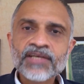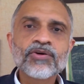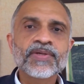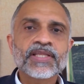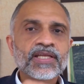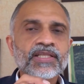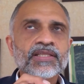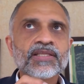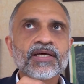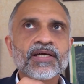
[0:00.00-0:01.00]
Govind,
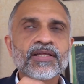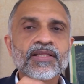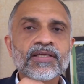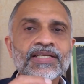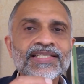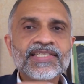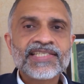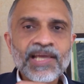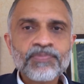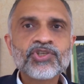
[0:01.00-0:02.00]
uh,
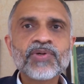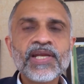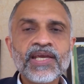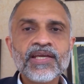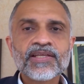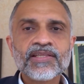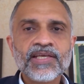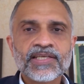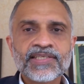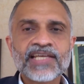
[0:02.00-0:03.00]
conceptually,
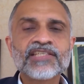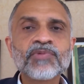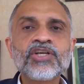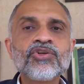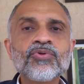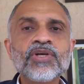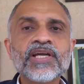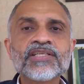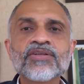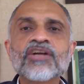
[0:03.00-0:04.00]
the assessment tool
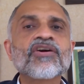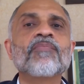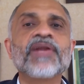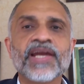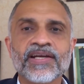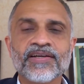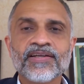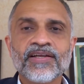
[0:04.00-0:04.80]
is not complicated.